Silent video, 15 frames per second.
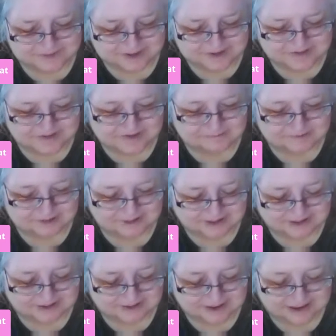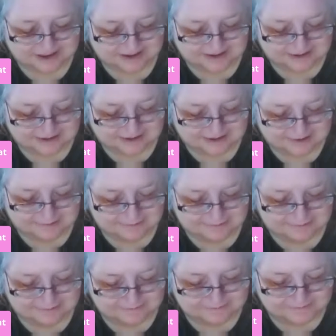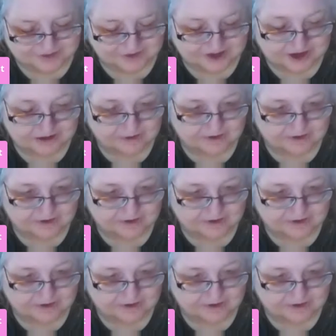Some of the things that Tiger